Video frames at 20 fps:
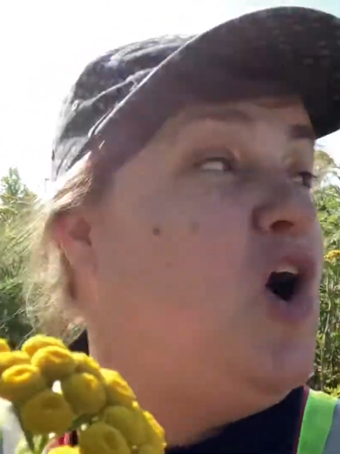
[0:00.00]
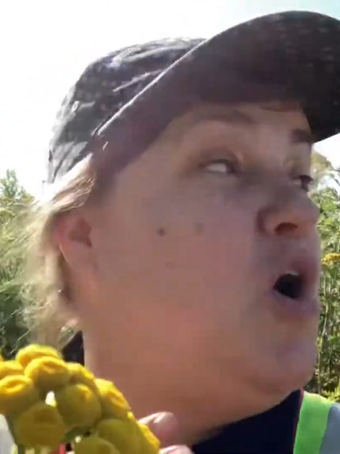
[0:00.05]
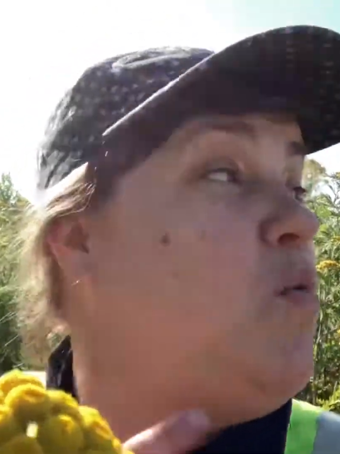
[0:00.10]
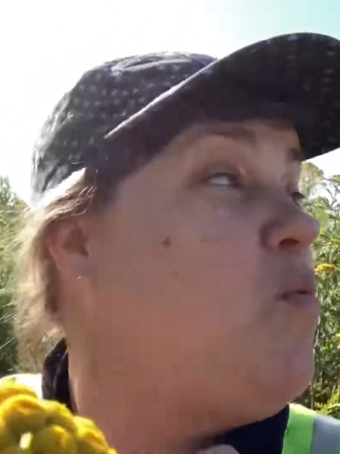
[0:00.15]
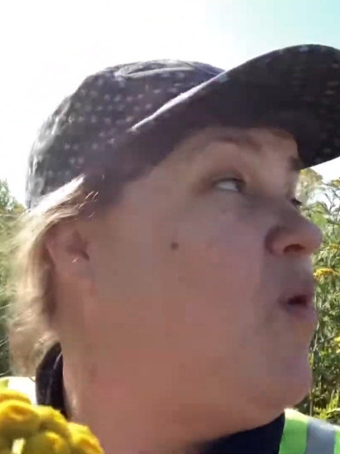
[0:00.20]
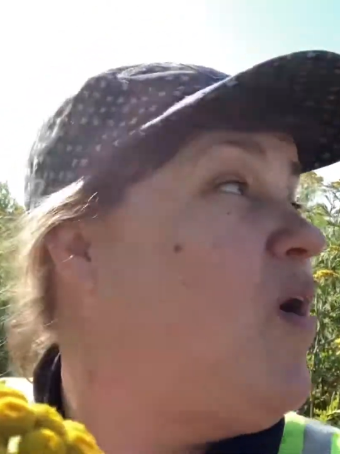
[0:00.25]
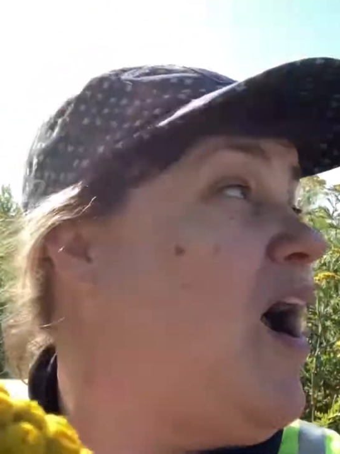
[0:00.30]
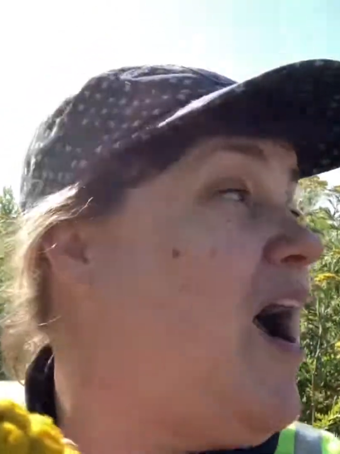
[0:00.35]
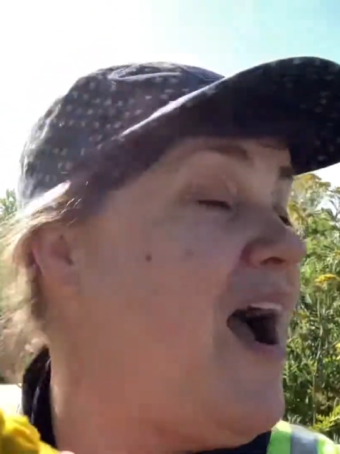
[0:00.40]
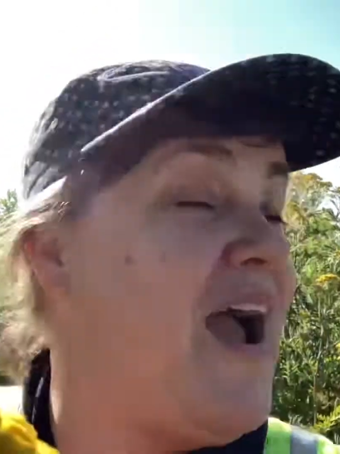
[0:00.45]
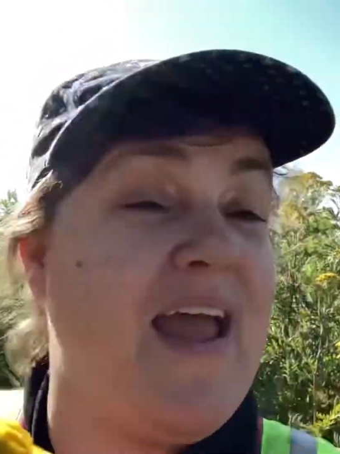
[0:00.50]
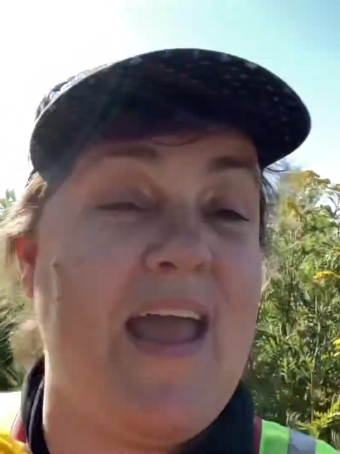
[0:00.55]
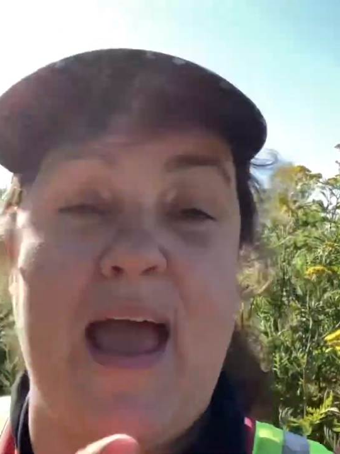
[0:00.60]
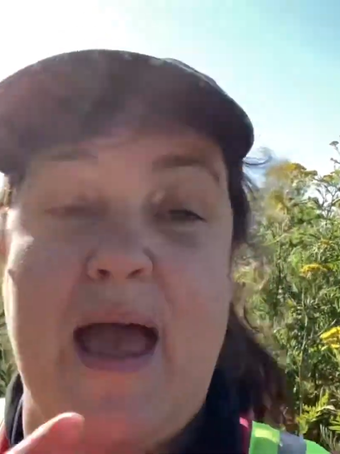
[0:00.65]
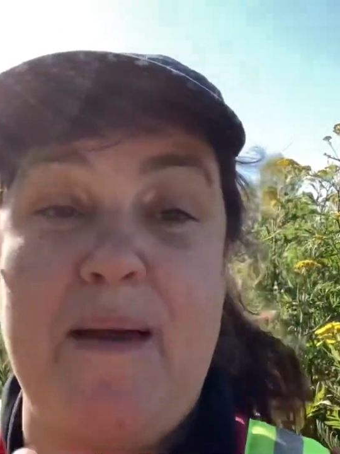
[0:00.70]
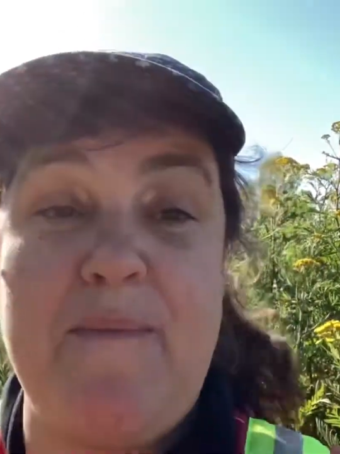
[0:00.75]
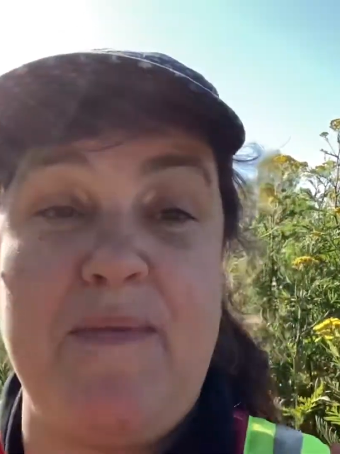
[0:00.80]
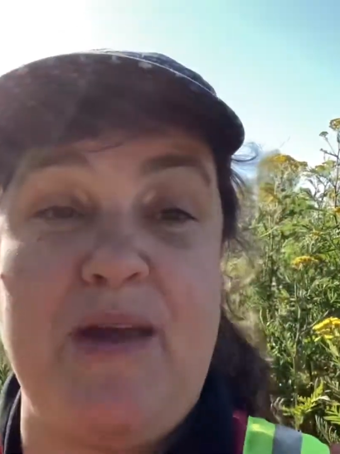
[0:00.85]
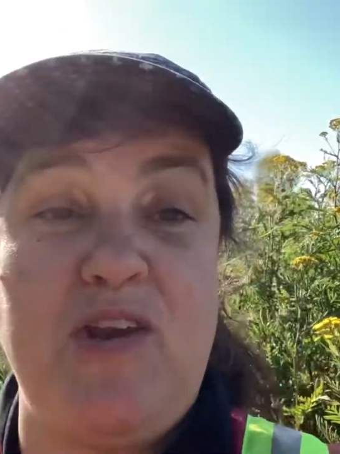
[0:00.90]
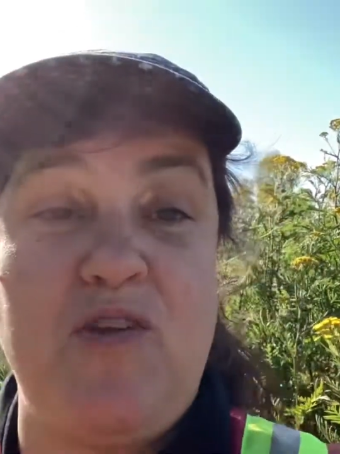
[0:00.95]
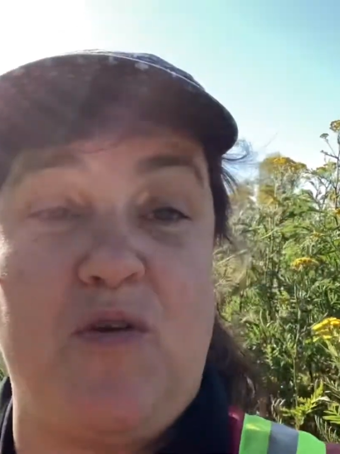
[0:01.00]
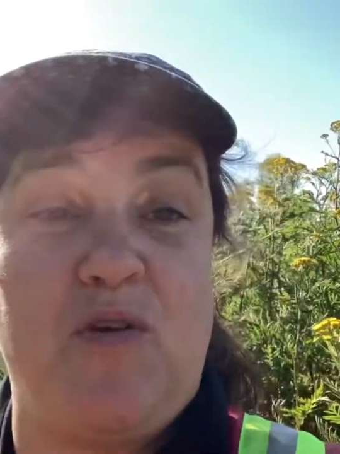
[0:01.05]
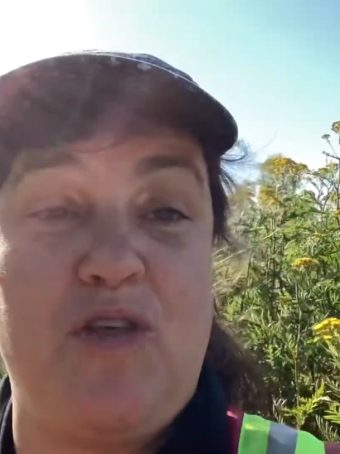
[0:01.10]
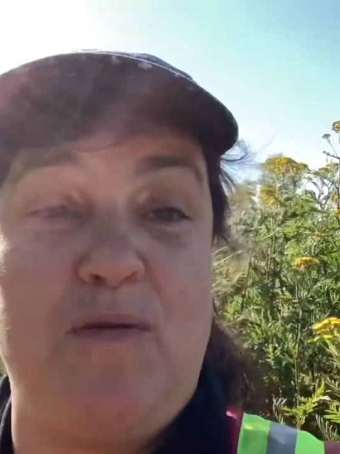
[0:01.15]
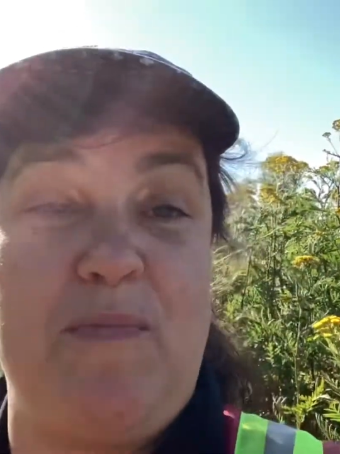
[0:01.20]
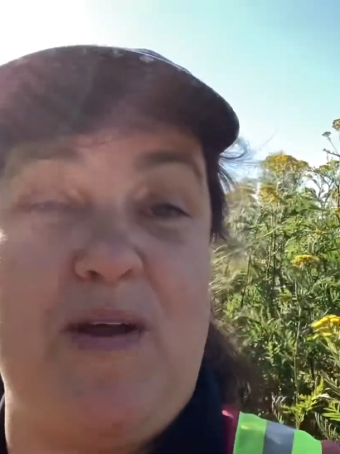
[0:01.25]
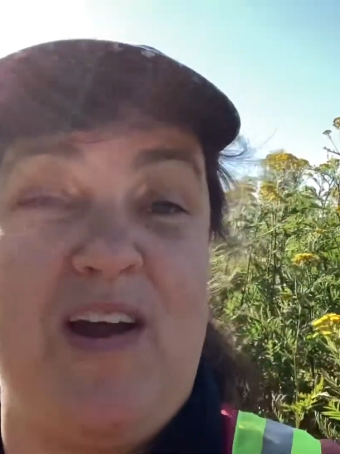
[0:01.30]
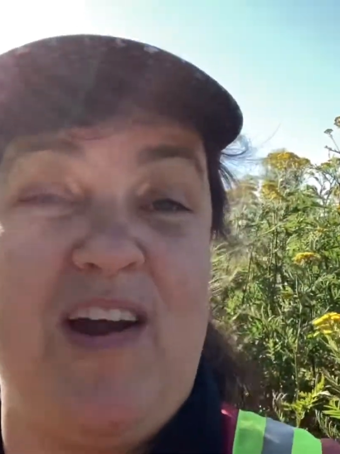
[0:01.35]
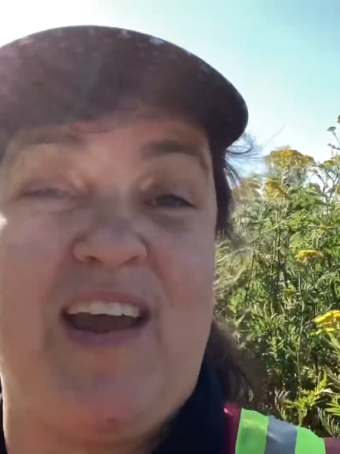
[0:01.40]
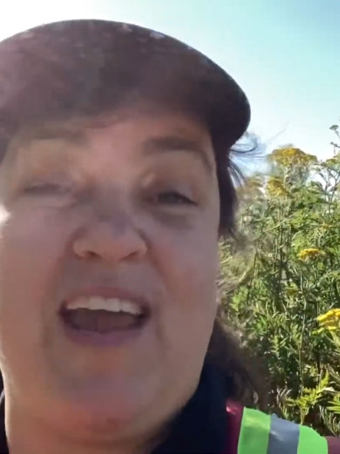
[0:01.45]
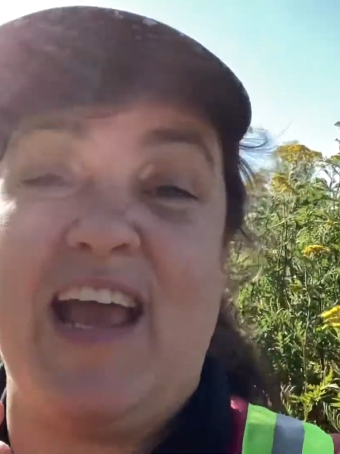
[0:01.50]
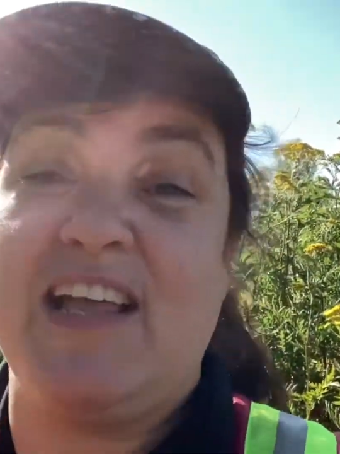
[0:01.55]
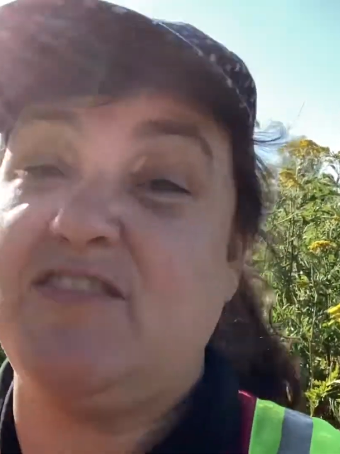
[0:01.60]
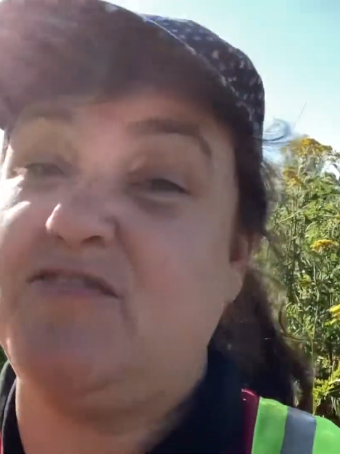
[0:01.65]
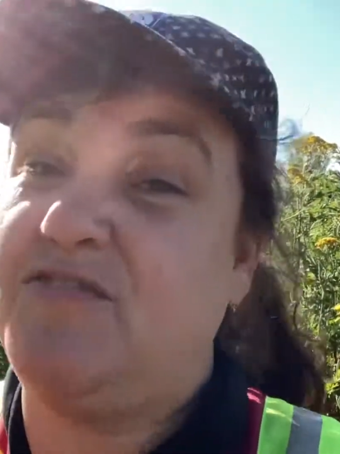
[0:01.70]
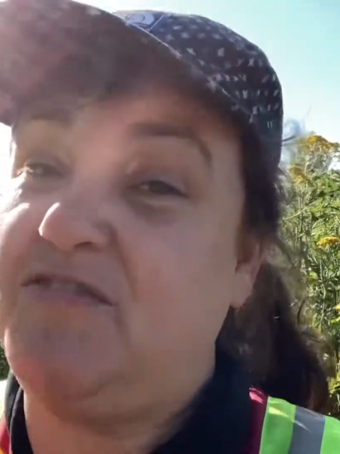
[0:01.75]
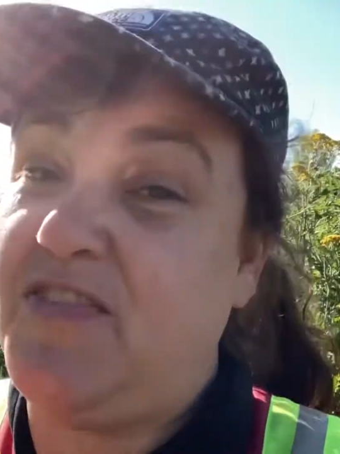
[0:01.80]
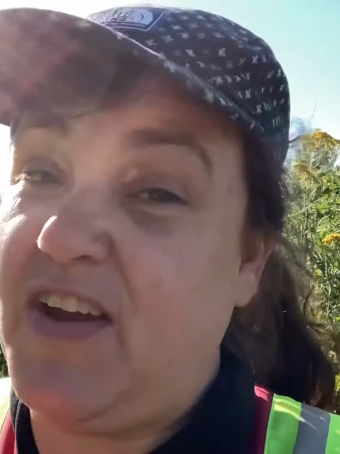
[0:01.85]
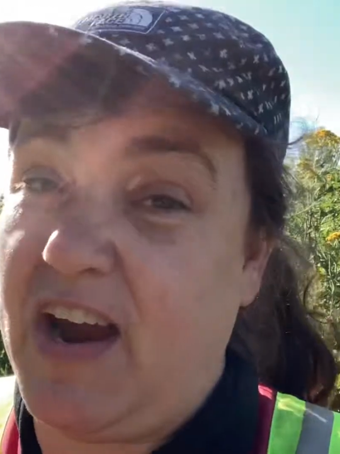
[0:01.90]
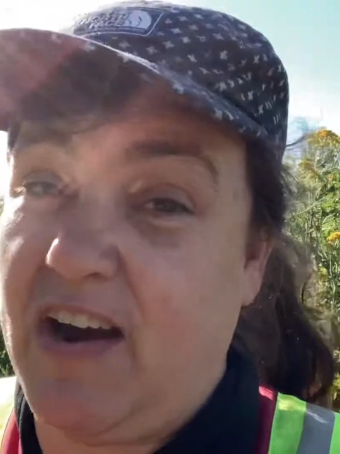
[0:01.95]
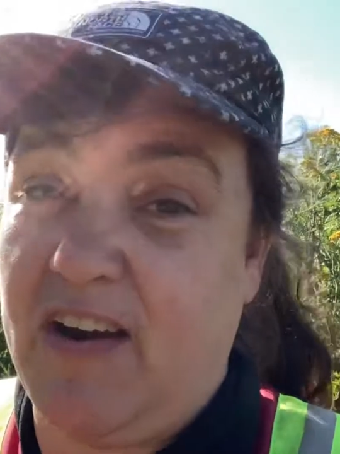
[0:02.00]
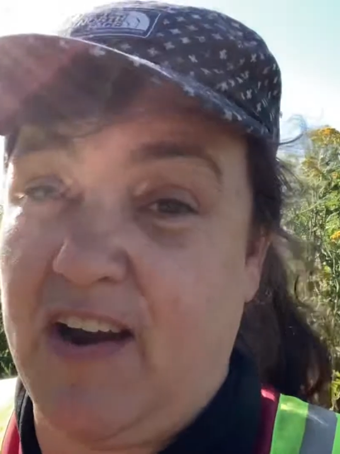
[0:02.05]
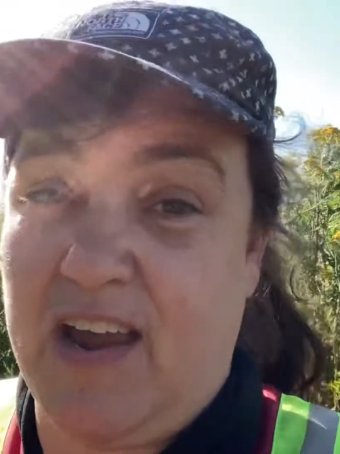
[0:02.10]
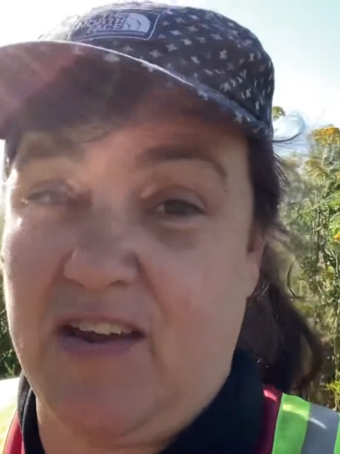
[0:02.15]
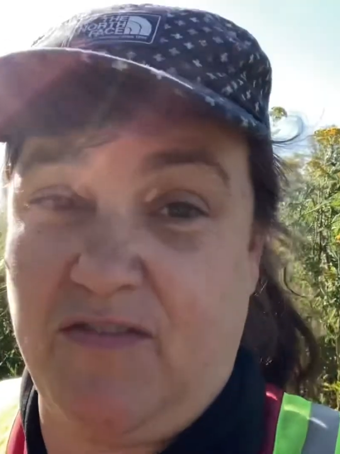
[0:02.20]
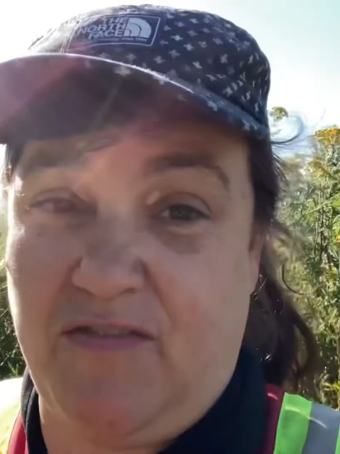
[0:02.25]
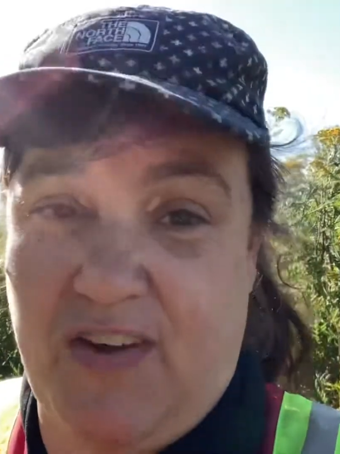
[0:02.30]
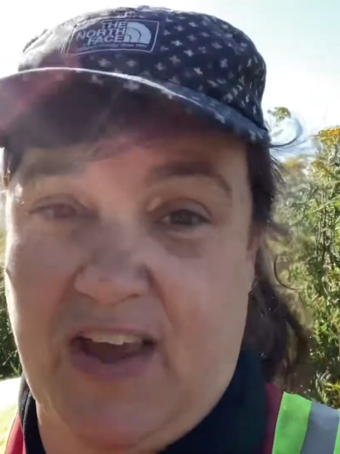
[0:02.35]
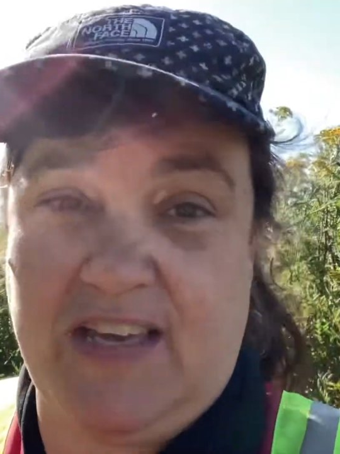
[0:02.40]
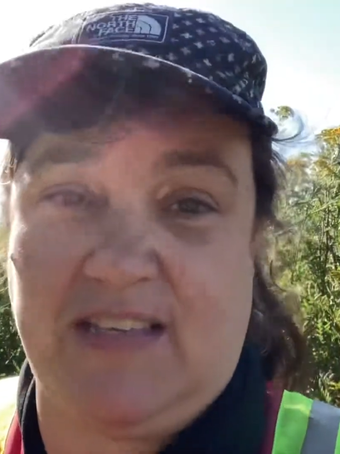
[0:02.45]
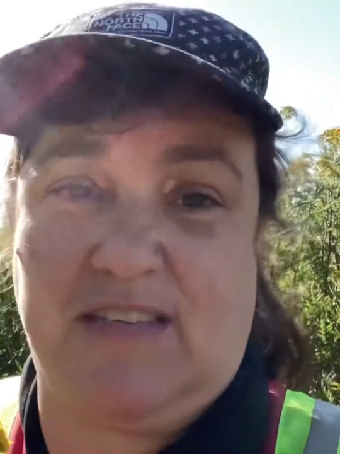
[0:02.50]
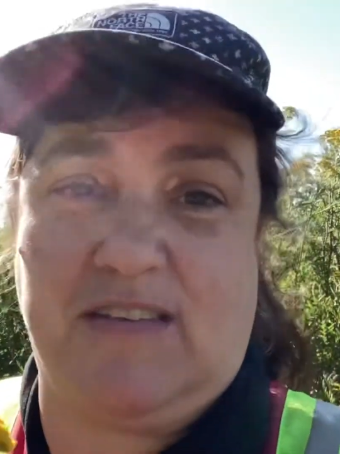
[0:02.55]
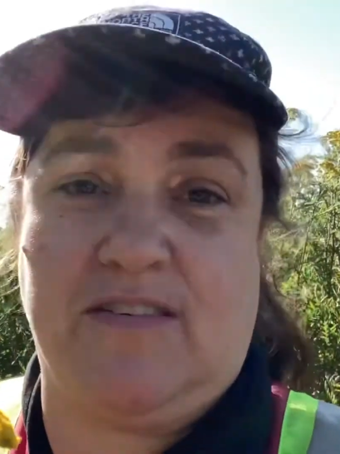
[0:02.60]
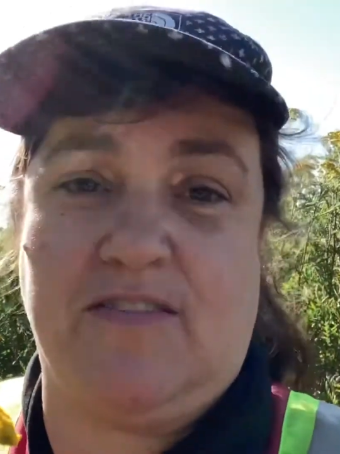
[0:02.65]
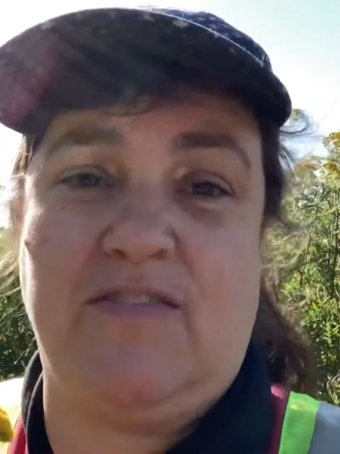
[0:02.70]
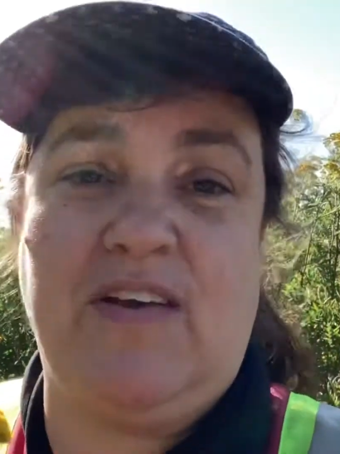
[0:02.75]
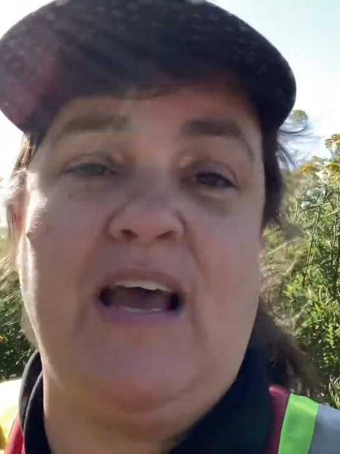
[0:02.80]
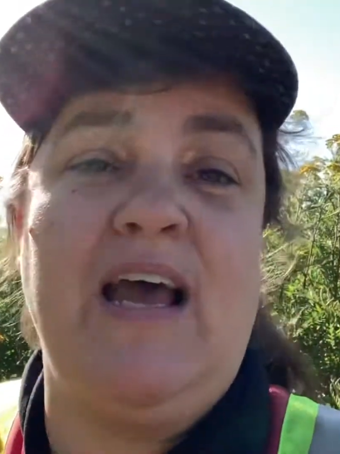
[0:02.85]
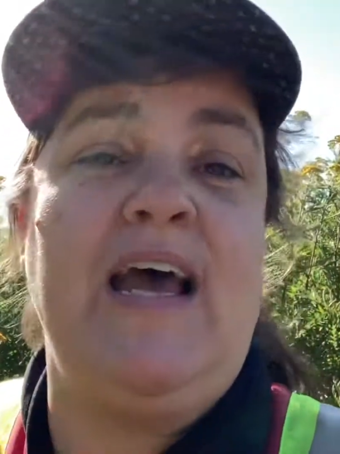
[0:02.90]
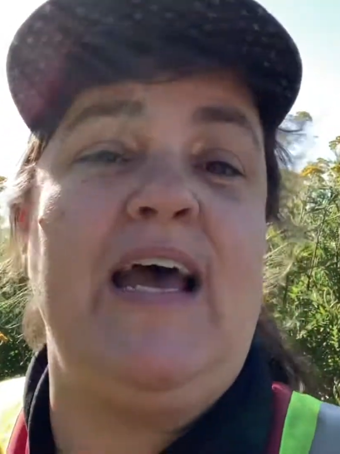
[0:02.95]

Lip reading: Where I am in North America, it's very invasive.